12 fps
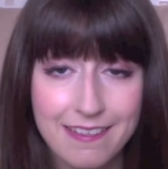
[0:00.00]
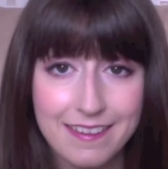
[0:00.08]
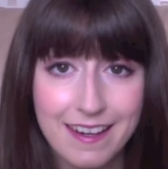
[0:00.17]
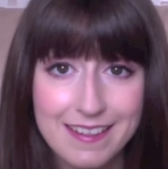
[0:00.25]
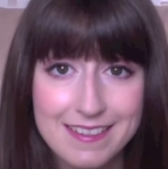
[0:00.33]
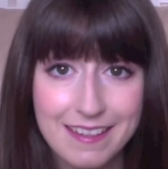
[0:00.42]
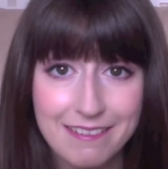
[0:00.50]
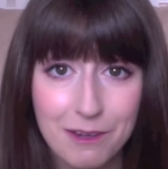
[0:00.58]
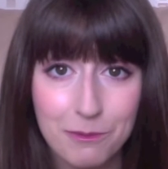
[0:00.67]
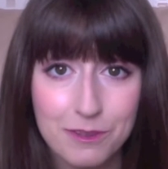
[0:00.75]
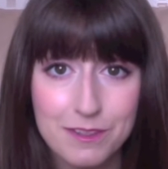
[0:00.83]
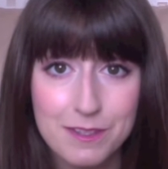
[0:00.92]
the next thing that I
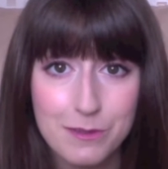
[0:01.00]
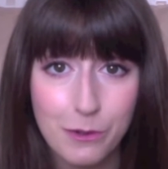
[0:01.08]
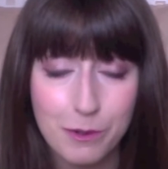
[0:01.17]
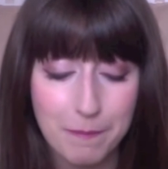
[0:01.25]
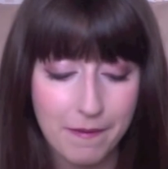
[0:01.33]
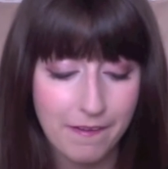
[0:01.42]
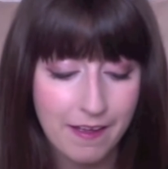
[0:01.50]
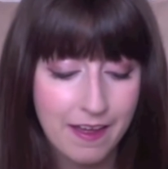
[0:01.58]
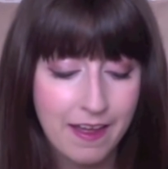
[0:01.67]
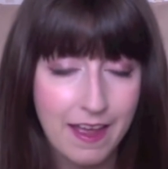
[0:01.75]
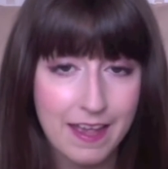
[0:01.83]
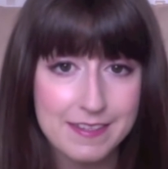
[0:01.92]
wanted to talk about
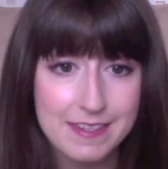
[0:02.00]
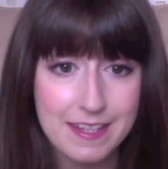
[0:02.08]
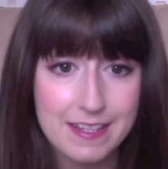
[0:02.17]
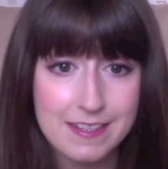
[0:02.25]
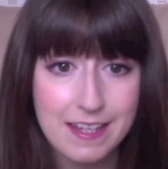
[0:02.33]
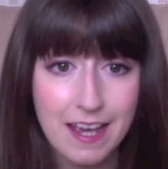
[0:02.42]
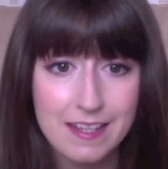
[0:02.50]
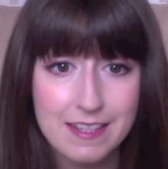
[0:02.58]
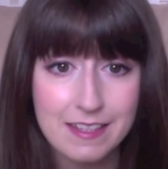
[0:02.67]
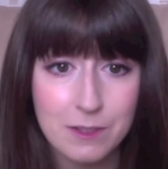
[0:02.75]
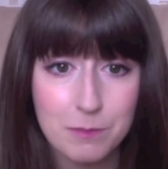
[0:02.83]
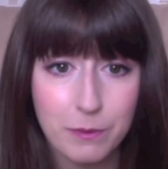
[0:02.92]
is the
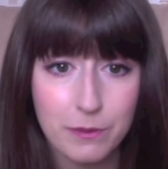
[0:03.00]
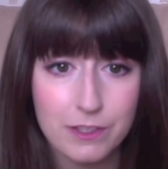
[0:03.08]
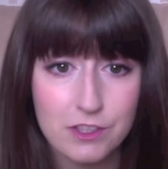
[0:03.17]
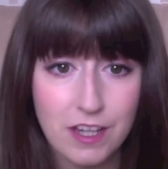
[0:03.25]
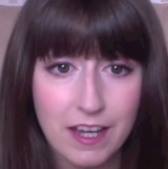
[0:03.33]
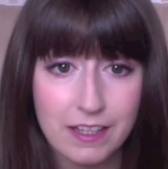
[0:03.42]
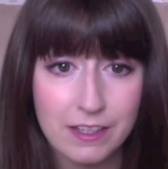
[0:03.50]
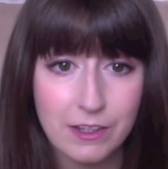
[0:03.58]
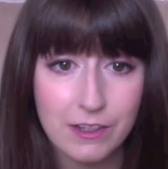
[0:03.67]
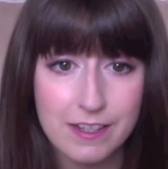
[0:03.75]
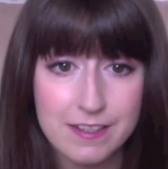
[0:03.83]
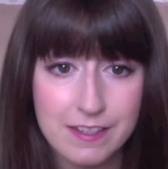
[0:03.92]
Ciate nail polish in
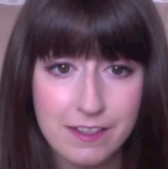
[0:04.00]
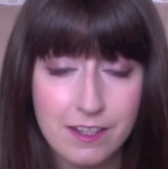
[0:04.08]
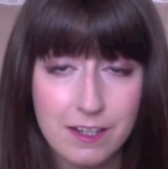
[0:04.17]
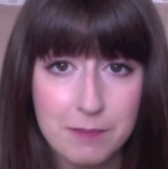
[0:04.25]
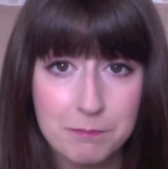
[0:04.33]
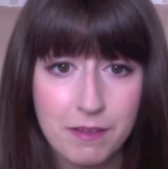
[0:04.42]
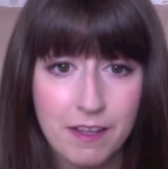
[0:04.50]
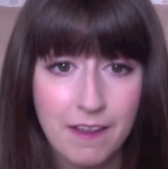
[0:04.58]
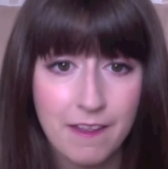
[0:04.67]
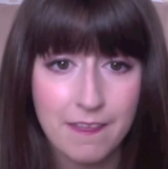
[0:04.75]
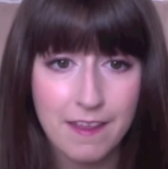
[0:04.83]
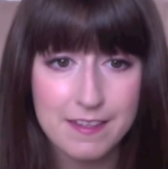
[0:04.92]
Cookies and Cream.
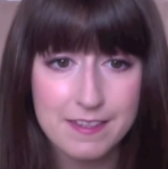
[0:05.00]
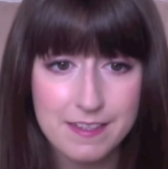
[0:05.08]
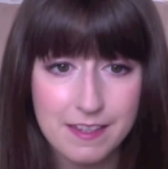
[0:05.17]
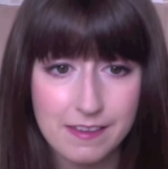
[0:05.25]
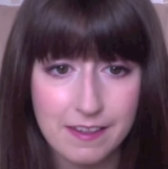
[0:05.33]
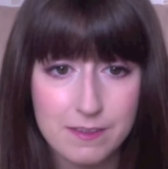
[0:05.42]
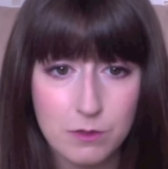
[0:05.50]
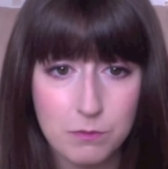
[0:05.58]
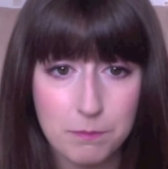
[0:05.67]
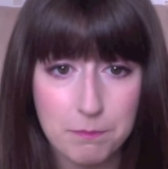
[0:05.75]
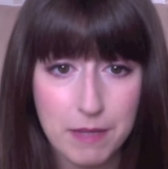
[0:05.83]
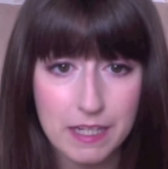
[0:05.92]
This is a little
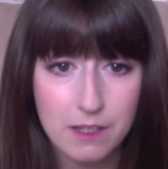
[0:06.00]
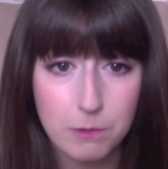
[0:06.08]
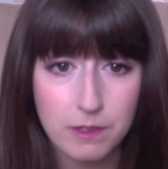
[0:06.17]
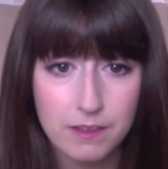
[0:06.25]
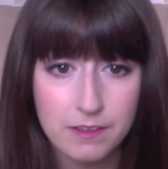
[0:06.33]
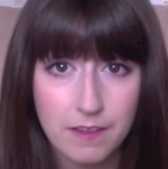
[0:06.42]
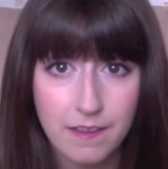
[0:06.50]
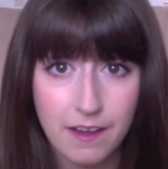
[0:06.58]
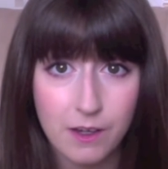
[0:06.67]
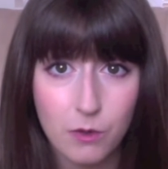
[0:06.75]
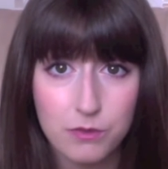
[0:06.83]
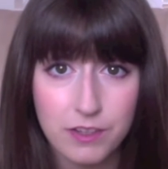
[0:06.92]
mini one that I
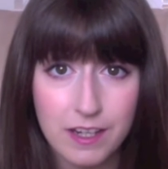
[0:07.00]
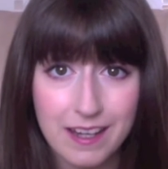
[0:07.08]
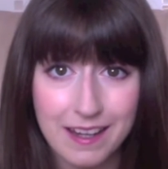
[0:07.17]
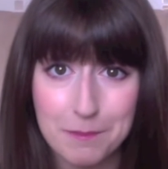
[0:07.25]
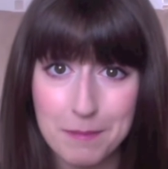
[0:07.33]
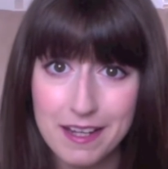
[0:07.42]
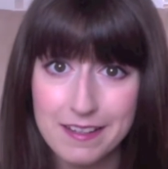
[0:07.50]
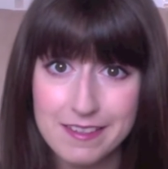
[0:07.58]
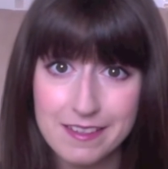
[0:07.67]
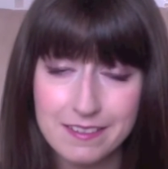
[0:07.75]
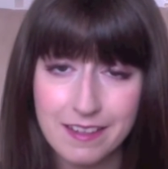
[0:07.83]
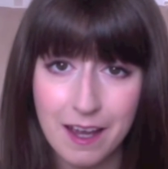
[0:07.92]
got free in a
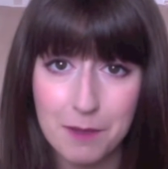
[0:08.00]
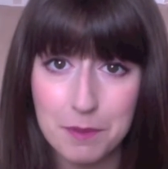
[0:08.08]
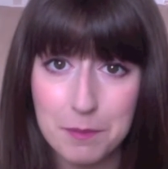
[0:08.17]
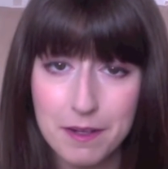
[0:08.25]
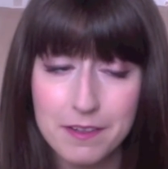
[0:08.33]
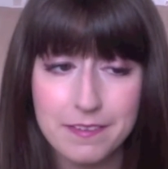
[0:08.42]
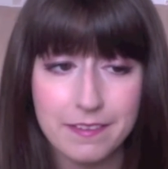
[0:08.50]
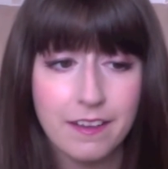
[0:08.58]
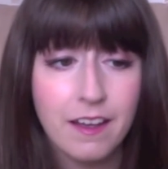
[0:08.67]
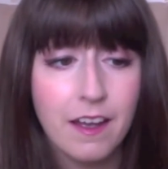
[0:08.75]
magazine at my birthday,